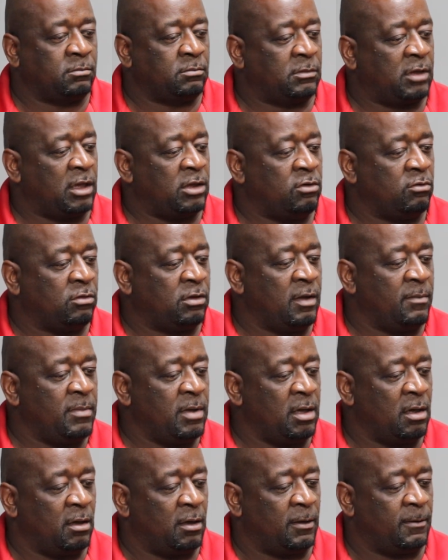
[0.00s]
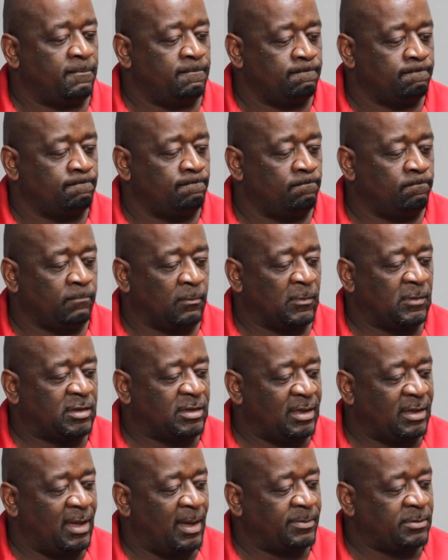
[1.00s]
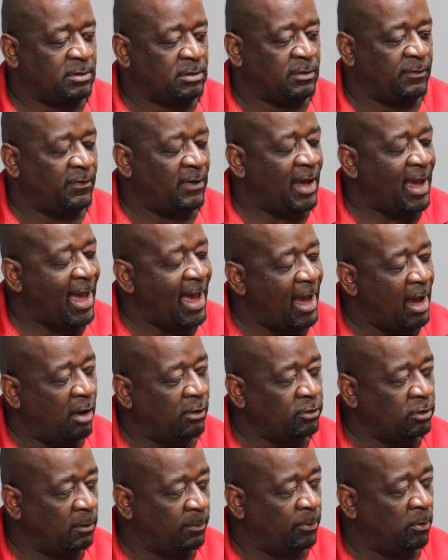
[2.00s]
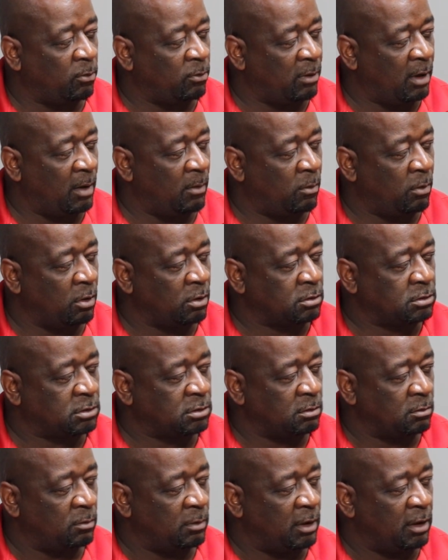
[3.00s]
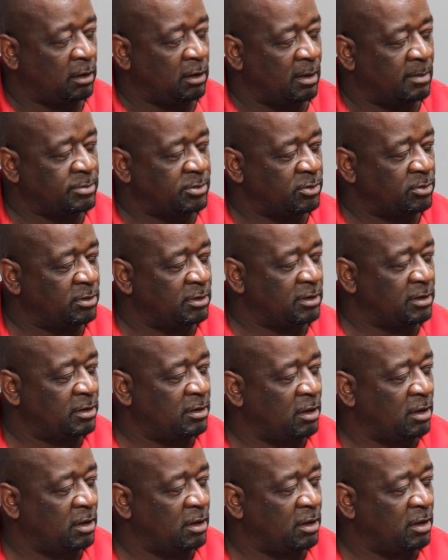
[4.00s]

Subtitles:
can you give me a synopsis of how your program works when it comes to the